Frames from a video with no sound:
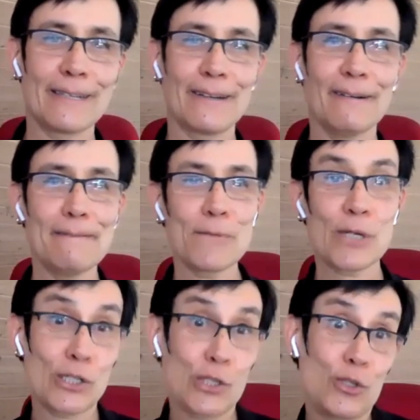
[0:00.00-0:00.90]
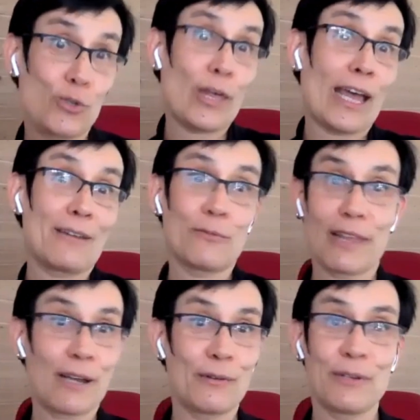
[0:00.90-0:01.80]
We could just do that
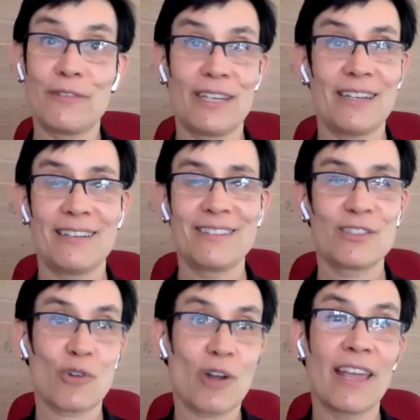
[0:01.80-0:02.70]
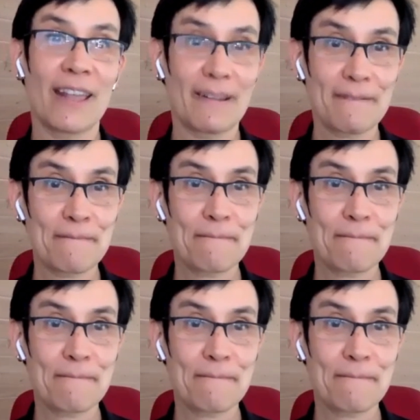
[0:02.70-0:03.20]
without even trying.